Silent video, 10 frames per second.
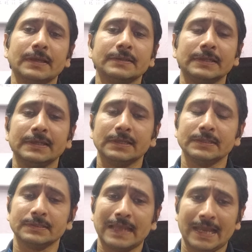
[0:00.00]
the
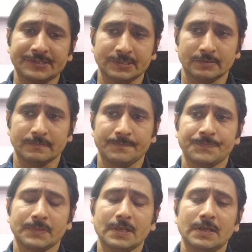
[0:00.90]
legal action.
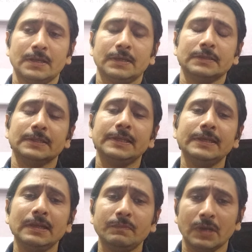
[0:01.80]
The
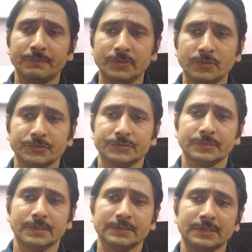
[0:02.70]
legal abuse
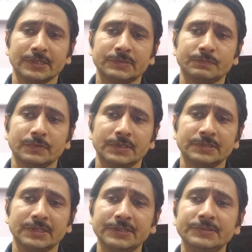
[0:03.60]

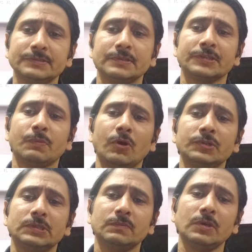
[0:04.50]
is a reason
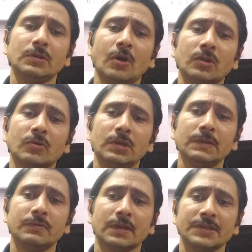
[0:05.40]
responsible not
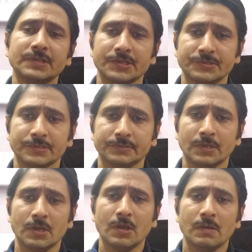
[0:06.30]
only for injustice
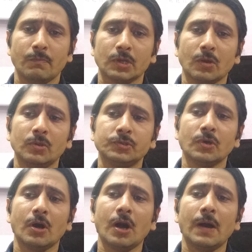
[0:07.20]
but
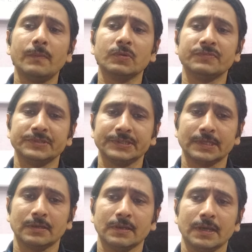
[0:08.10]
also harm to
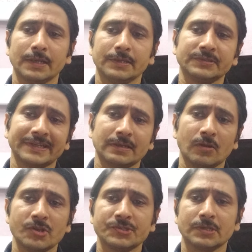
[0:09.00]
physical and
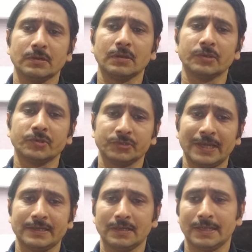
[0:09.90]
psychological or
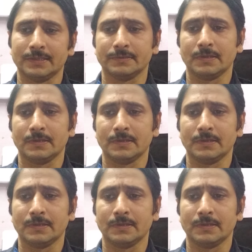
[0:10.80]
societal health.